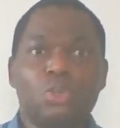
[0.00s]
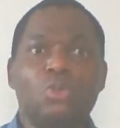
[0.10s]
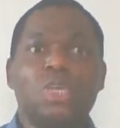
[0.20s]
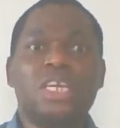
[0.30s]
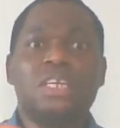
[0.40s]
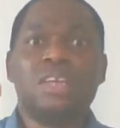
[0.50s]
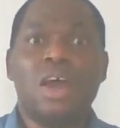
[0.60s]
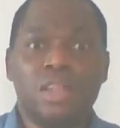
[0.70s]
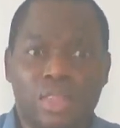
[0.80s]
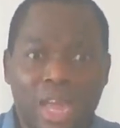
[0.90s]
you
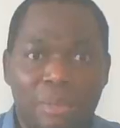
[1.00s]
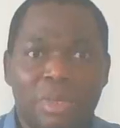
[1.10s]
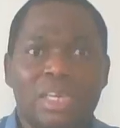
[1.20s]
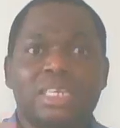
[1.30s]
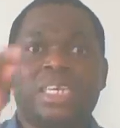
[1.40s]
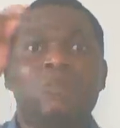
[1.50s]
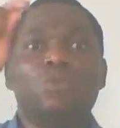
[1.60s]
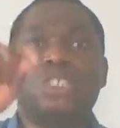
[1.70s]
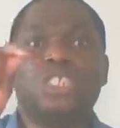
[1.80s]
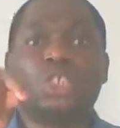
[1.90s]
ignore them, they
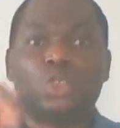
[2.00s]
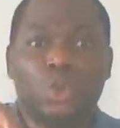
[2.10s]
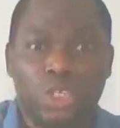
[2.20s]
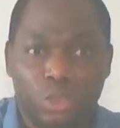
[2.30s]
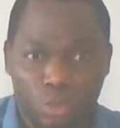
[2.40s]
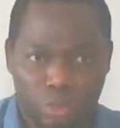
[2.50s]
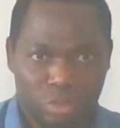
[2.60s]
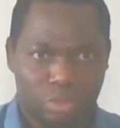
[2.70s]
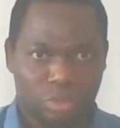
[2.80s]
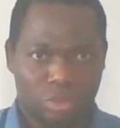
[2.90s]
will destroy you.